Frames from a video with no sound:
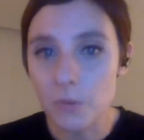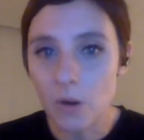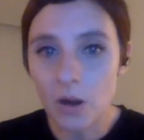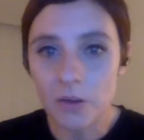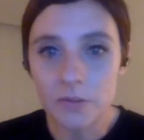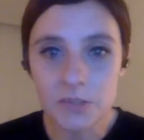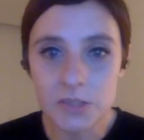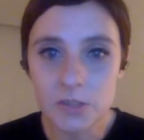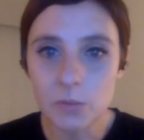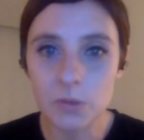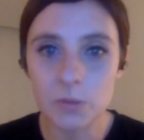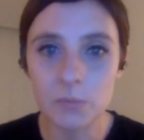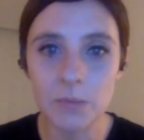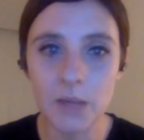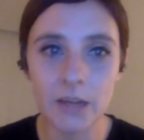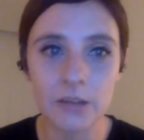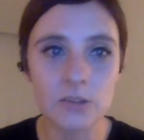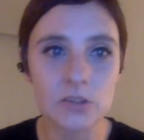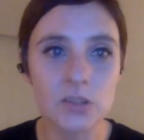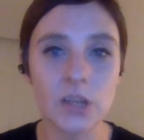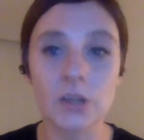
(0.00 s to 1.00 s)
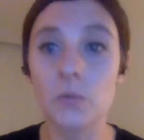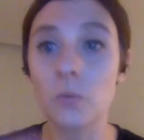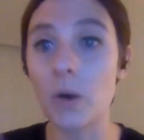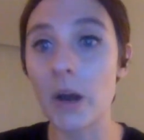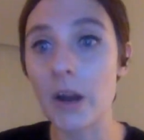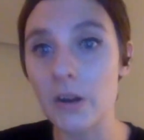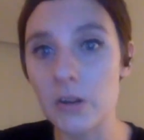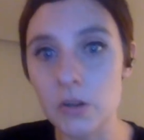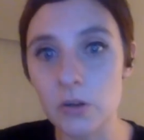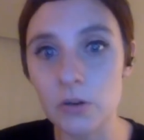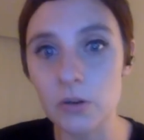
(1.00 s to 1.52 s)
We obviously wouldn't manage like
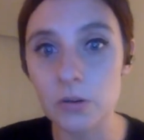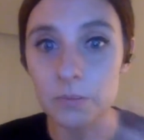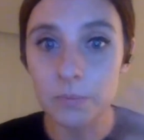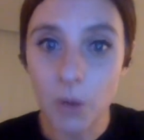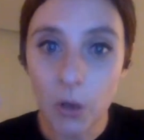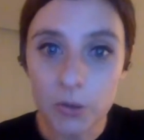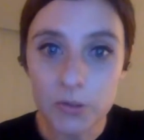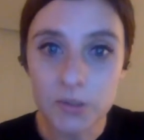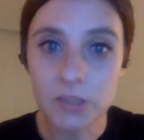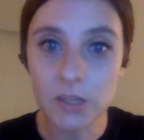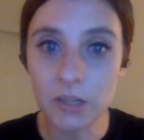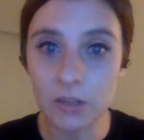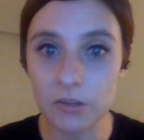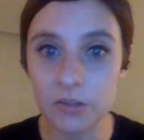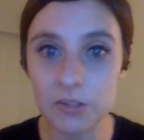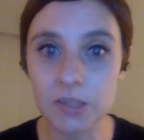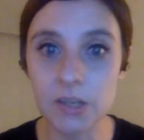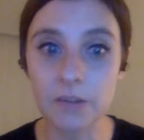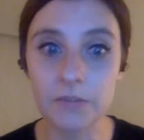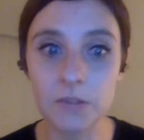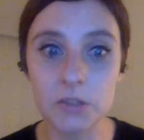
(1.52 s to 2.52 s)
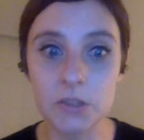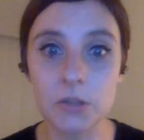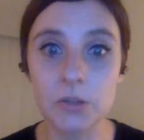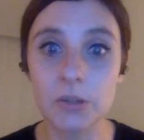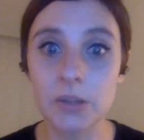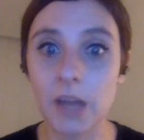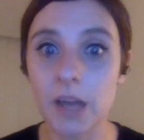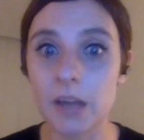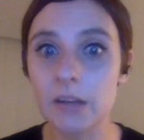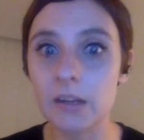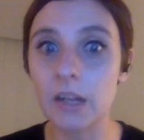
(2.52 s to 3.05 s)
where you're posting your stuff and
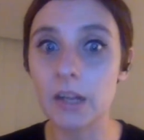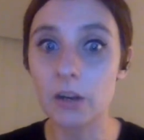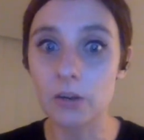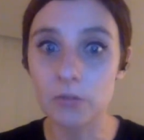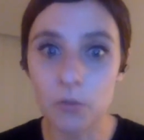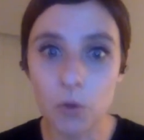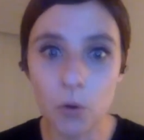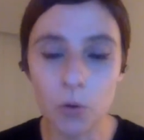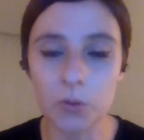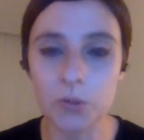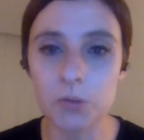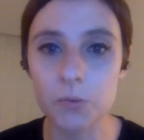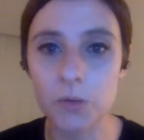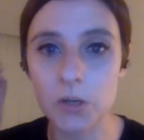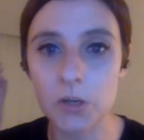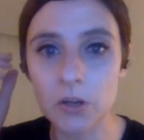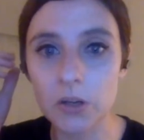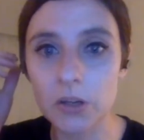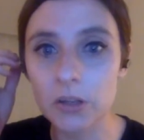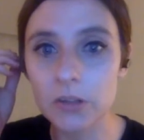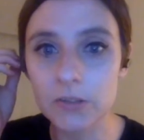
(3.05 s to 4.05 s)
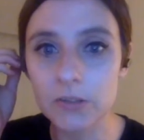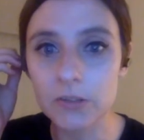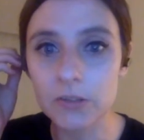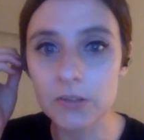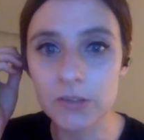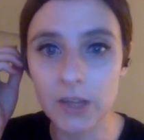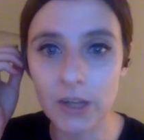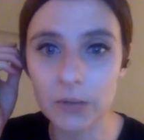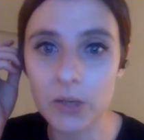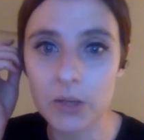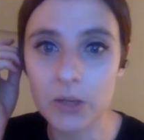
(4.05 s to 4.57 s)
doing that. Like, of course we could,
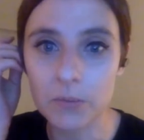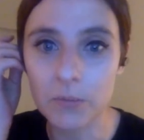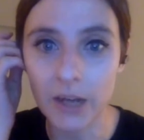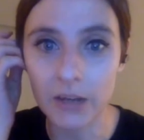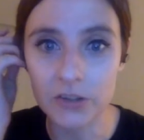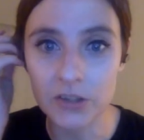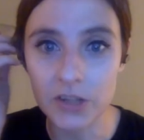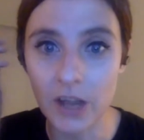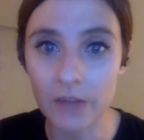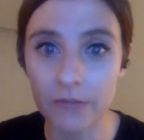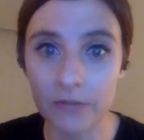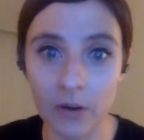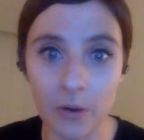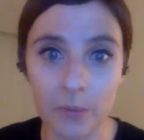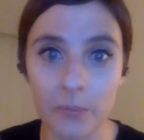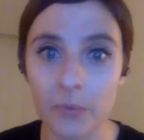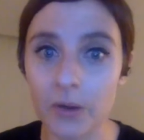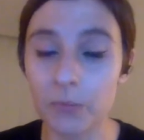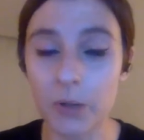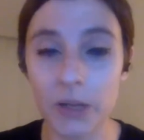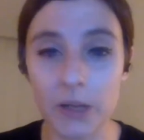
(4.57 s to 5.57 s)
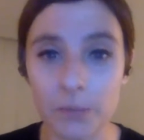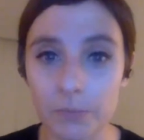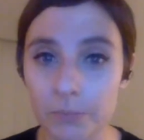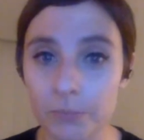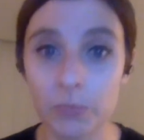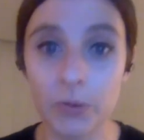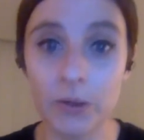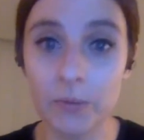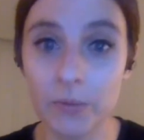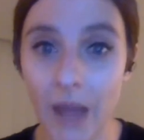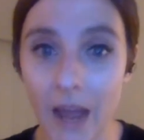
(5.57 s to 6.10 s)
like we can manage that from,
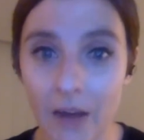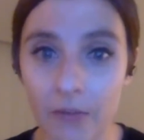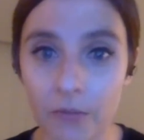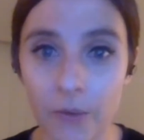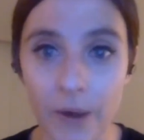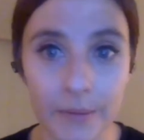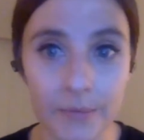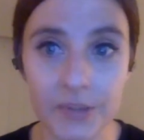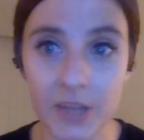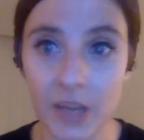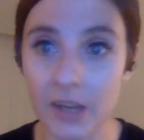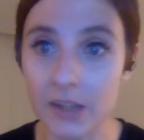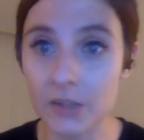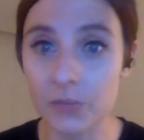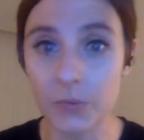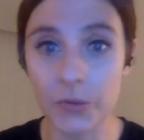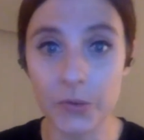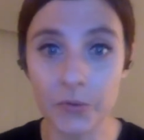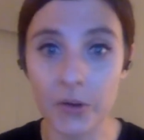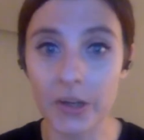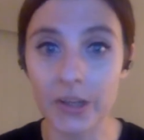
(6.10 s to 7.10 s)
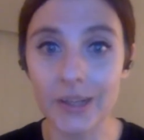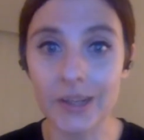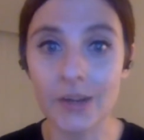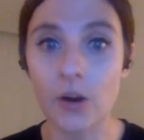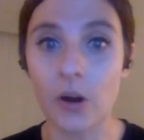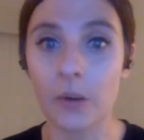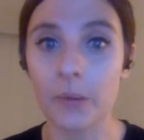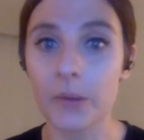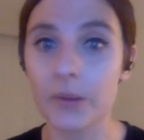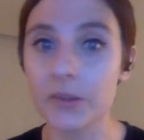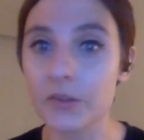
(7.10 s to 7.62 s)
we have websites, we run
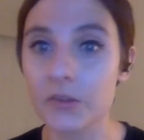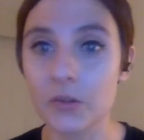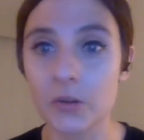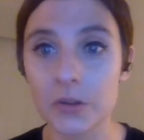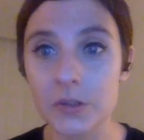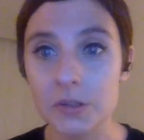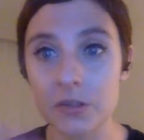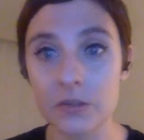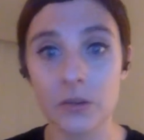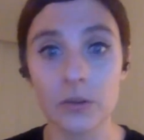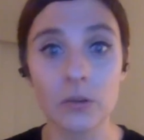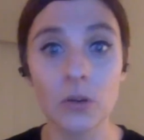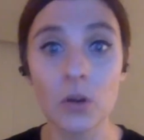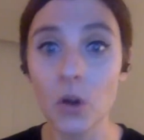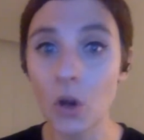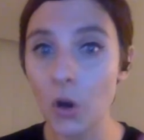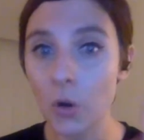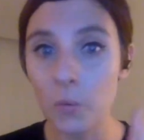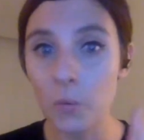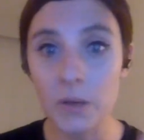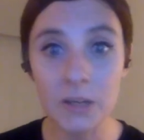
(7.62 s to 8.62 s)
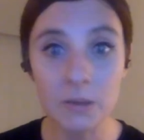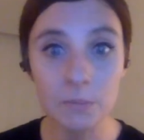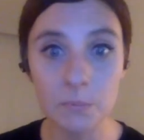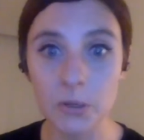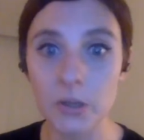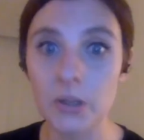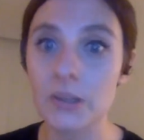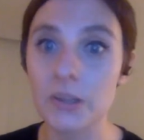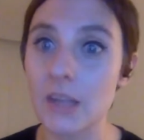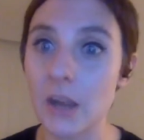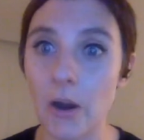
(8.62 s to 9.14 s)
e-commerce stores, so we can
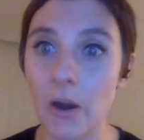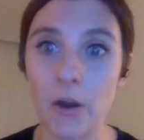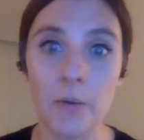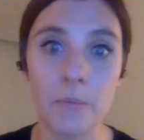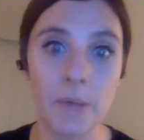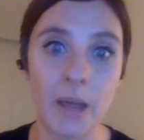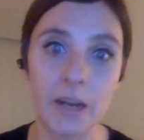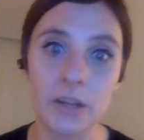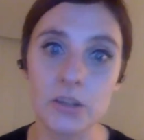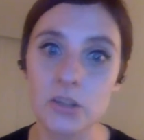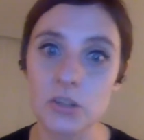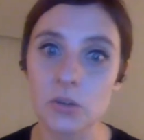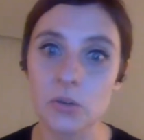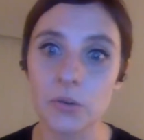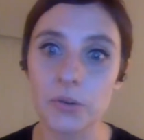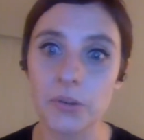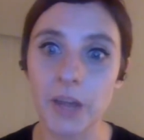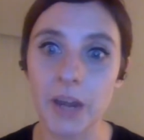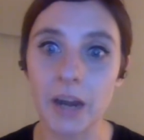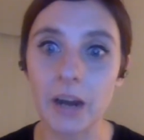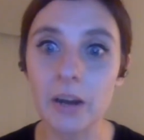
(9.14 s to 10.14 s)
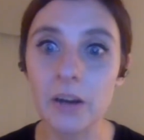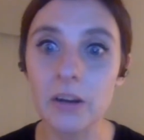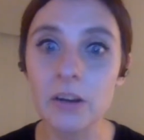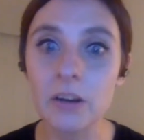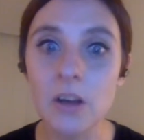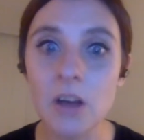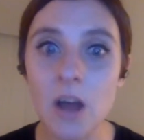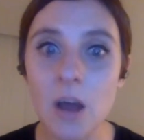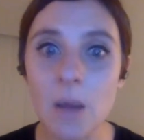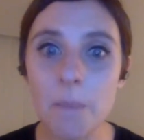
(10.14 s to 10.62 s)
put it there and manage it all there.